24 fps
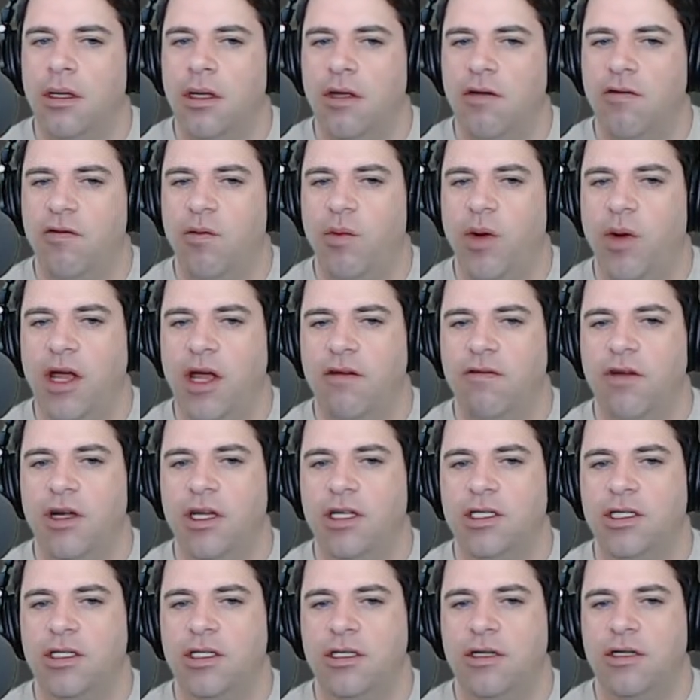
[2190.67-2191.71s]
If wait
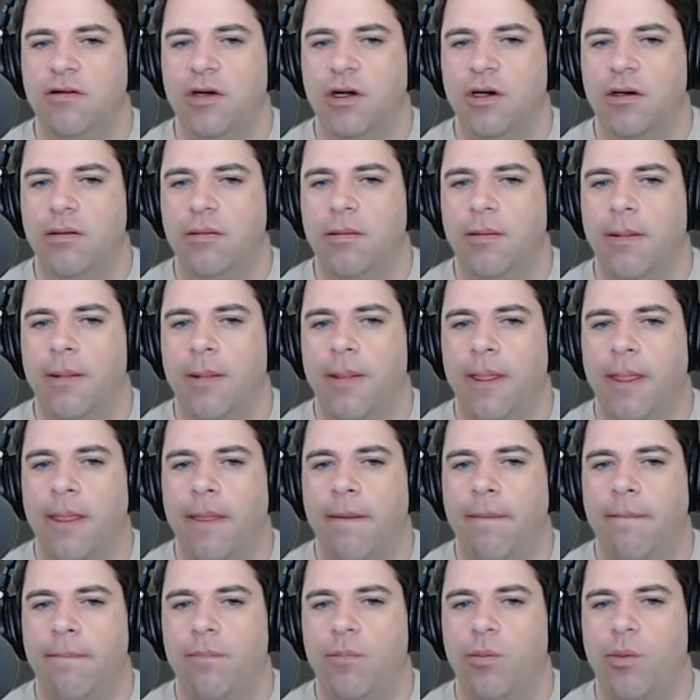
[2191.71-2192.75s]
reads as 0,
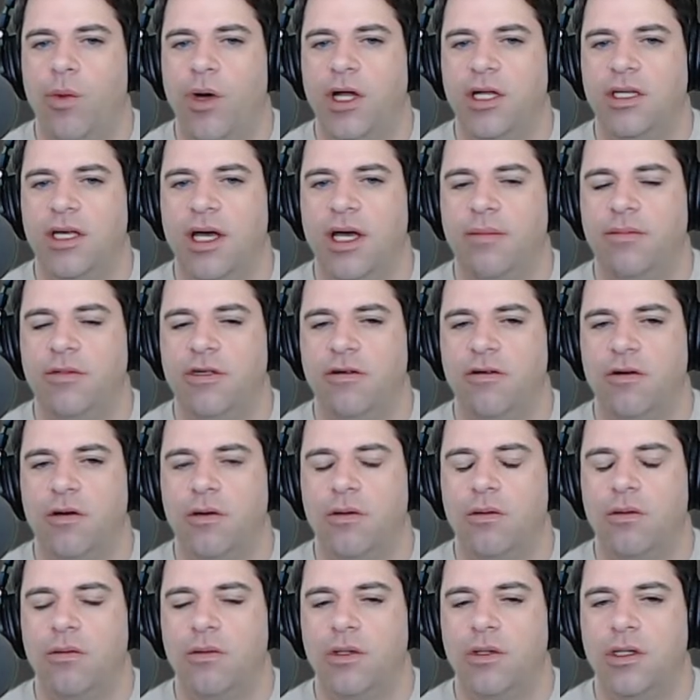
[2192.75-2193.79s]
wait times
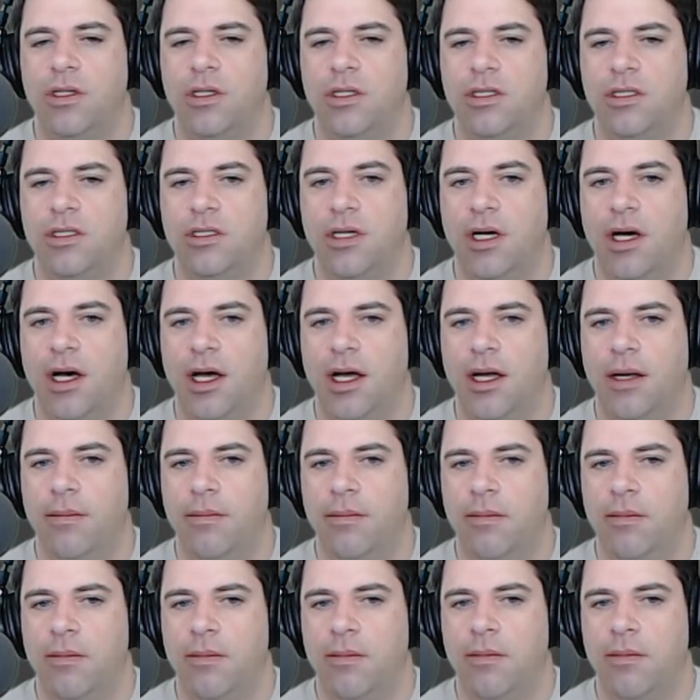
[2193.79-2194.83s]
0 is time.